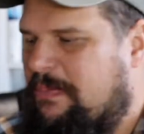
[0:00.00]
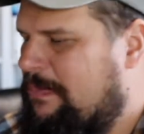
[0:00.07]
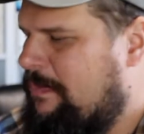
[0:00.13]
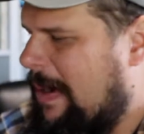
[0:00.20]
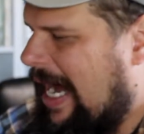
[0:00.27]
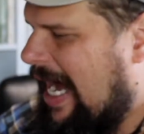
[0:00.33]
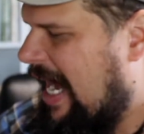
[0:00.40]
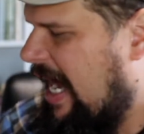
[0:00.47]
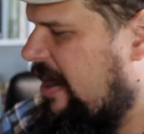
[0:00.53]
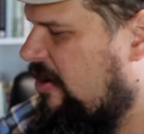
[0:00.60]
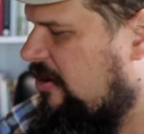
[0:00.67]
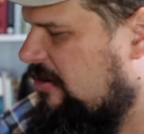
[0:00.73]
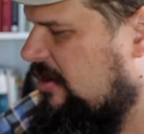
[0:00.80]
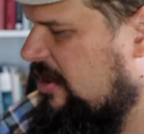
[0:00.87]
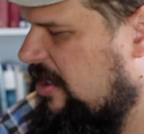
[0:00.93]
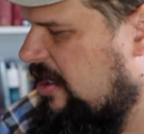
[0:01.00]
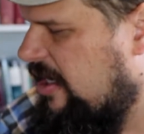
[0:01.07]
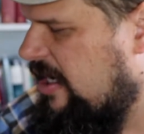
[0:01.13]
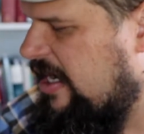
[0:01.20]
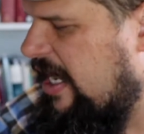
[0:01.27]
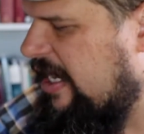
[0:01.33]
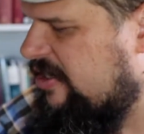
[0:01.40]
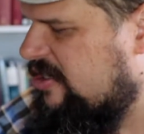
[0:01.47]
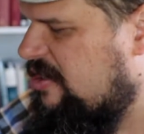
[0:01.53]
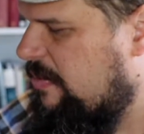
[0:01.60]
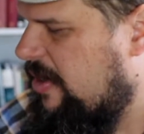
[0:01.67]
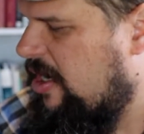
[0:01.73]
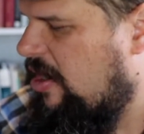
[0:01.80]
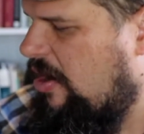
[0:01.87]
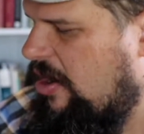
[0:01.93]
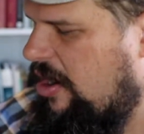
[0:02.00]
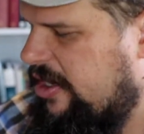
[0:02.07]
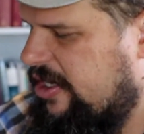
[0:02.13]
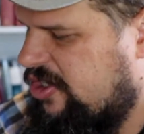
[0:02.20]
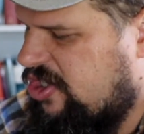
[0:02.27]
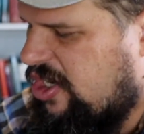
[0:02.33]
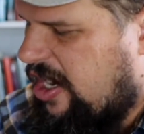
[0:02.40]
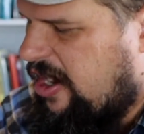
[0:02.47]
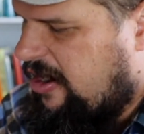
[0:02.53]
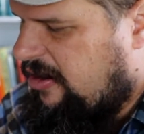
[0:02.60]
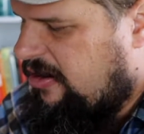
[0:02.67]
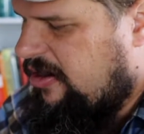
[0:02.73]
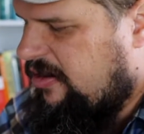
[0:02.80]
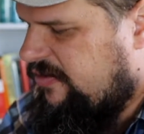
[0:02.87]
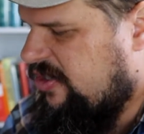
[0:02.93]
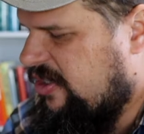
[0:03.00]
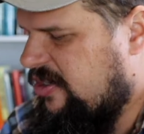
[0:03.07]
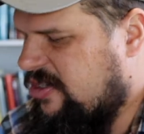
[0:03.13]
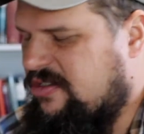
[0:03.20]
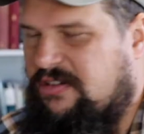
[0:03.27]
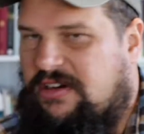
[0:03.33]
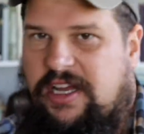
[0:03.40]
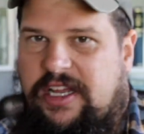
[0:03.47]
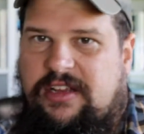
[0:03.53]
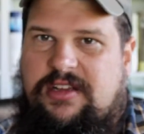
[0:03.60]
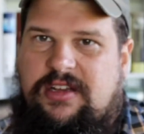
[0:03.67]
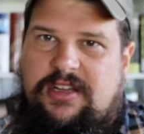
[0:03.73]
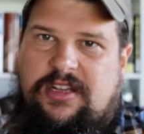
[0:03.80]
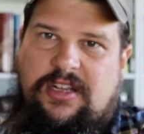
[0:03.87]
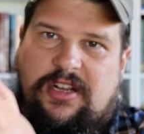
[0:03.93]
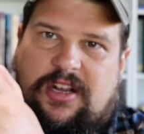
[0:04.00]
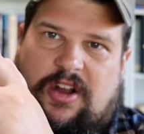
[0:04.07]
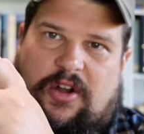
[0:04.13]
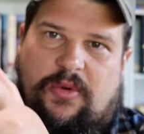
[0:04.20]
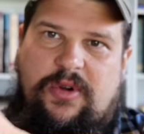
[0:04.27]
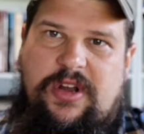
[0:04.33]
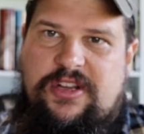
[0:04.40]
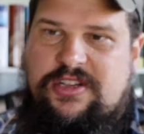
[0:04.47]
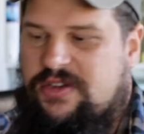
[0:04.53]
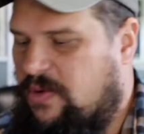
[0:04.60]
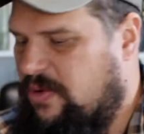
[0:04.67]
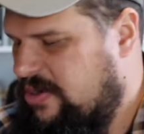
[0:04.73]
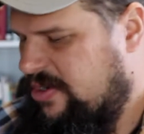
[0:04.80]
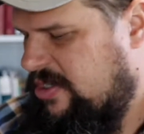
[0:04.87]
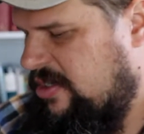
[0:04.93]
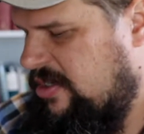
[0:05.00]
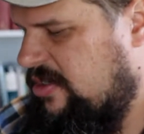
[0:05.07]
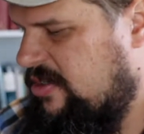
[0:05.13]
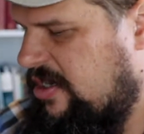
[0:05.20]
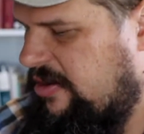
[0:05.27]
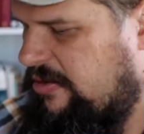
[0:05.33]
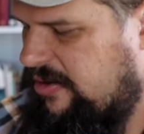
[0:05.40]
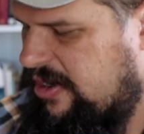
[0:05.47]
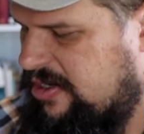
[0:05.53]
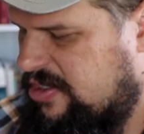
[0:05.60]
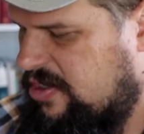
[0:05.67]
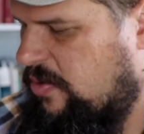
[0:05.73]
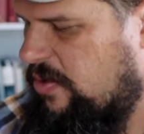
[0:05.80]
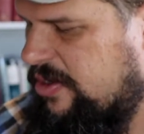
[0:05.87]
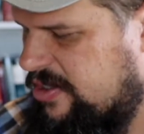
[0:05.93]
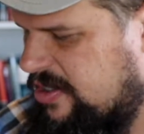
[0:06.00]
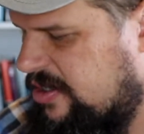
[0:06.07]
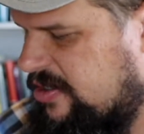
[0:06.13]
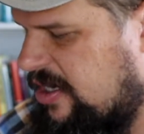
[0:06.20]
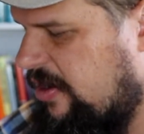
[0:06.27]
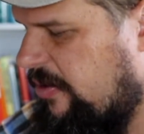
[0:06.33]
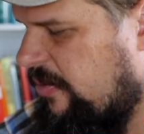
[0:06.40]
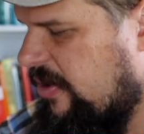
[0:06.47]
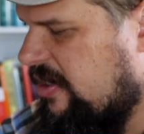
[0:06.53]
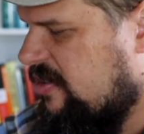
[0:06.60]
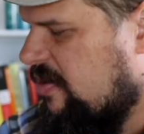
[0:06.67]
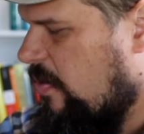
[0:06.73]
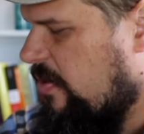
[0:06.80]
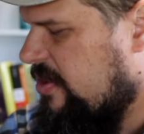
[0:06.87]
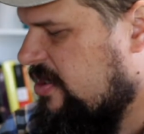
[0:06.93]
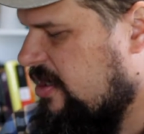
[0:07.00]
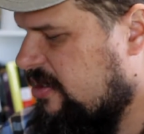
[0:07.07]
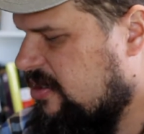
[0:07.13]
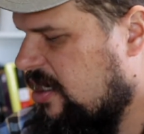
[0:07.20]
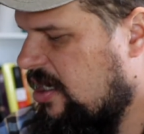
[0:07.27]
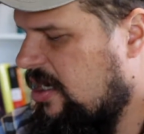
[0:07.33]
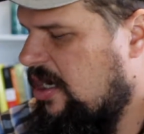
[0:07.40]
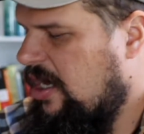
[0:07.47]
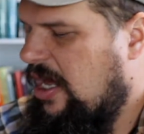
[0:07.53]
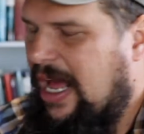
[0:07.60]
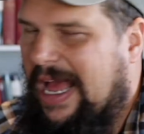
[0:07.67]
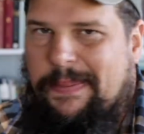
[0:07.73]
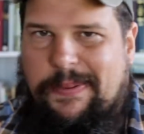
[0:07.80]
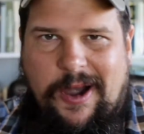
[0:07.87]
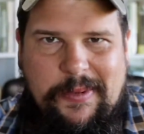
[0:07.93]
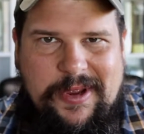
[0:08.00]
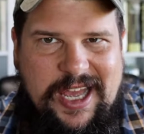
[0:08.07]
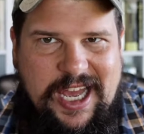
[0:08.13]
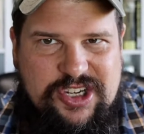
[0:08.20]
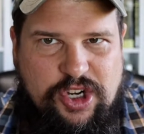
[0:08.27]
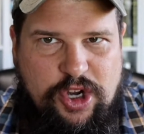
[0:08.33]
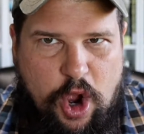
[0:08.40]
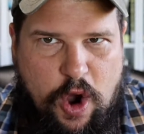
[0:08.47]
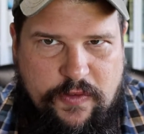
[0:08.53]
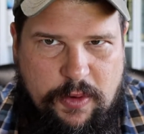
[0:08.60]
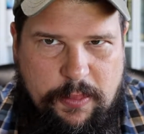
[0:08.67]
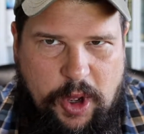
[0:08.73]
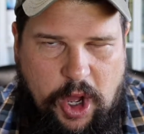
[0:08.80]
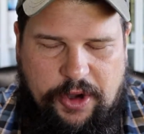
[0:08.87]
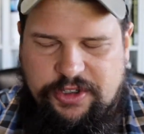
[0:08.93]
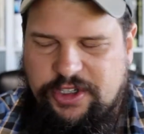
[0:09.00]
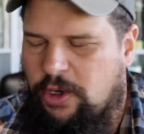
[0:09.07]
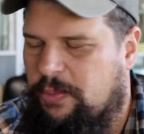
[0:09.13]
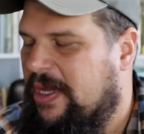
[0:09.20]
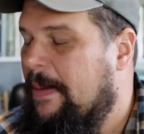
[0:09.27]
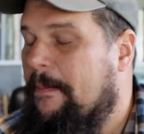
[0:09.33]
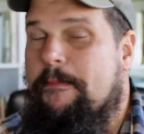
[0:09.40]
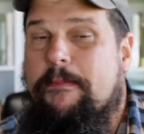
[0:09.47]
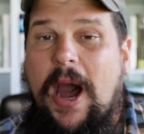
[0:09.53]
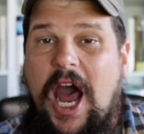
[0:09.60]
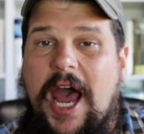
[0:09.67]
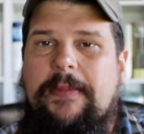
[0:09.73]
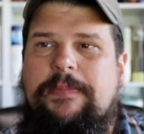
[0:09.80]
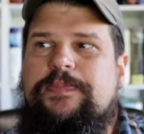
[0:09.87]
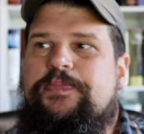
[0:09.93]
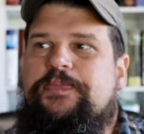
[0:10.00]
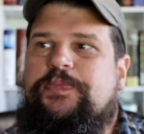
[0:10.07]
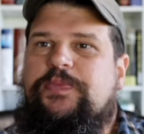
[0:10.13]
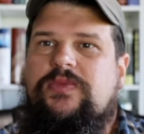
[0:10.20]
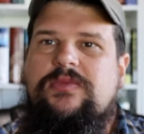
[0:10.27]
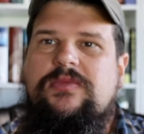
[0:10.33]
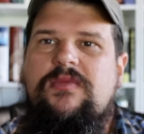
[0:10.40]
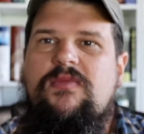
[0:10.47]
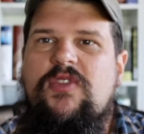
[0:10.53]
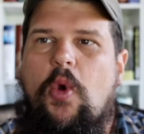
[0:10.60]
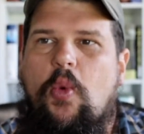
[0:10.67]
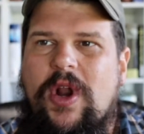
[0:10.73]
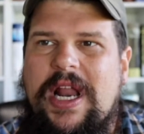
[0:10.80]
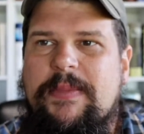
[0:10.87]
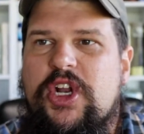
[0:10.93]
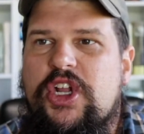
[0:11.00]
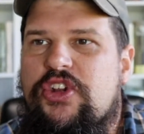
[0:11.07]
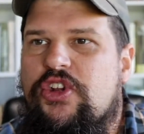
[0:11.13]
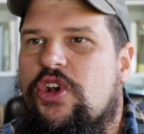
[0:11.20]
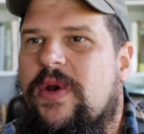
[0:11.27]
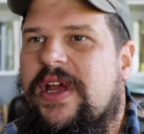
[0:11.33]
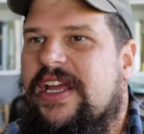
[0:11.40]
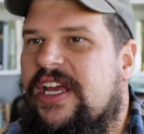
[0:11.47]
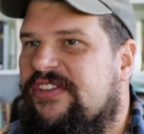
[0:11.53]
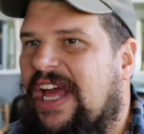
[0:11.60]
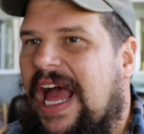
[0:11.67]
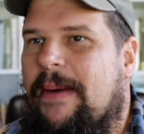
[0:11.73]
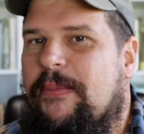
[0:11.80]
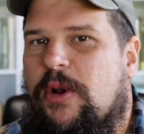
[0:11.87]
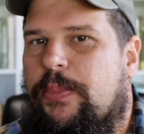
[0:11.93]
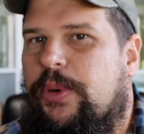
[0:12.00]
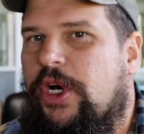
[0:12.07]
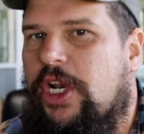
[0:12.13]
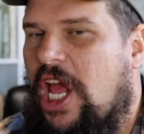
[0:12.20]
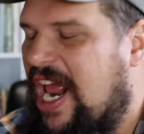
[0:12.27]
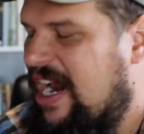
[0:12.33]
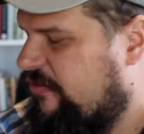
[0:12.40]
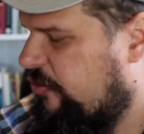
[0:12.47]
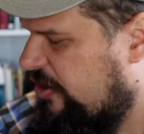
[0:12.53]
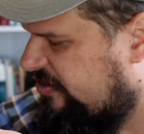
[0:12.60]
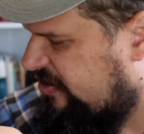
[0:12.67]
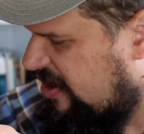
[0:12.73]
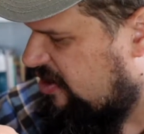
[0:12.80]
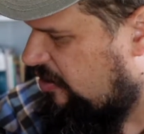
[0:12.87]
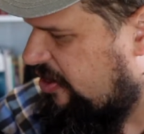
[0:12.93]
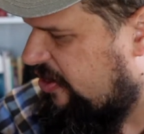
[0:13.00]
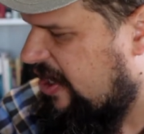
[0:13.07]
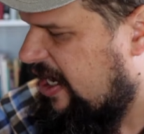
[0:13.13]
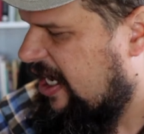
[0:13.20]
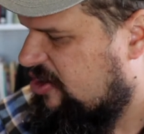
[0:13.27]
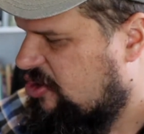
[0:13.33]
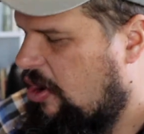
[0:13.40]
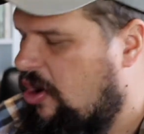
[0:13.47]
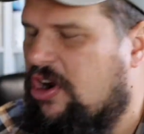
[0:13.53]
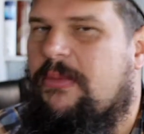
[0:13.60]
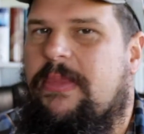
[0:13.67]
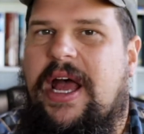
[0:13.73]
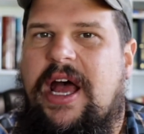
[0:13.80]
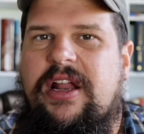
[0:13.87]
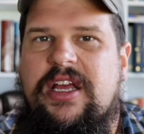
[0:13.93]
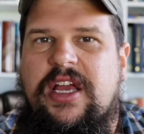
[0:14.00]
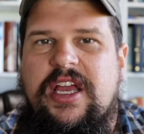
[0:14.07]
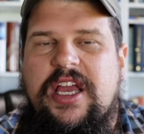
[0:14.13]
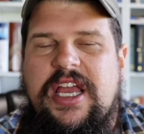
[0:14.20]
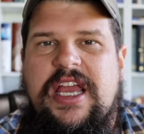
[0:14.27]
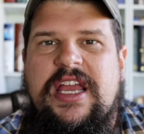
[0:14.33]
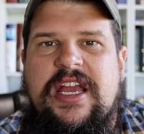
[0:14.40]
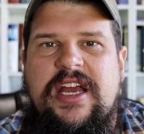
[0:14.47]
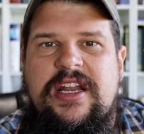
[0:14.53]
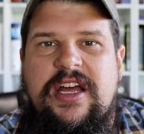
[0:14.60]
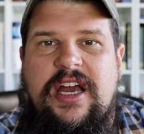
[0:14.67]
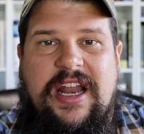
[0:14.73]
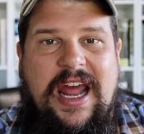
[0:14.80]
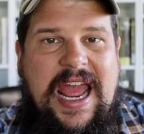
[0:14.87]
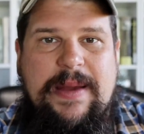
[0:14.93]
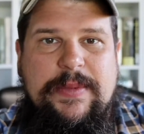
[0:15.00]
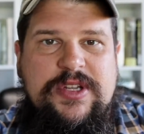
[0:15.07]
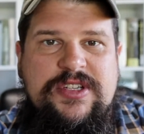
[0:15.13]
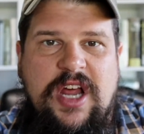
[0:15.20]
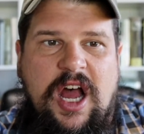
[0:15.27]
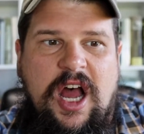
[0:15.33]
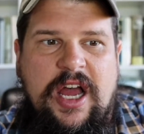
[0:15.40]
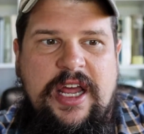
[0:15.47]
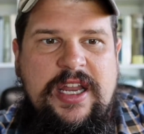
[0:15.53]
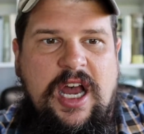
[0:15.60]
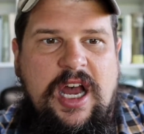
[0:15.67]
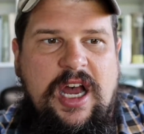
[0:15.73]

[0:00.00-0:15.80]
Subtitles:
pile next to me on a chair of just like resources and resources and resources. I probably actually overbought a little bit, but what I'm going to do is I'm going to put every single thing I talk about in an Amazon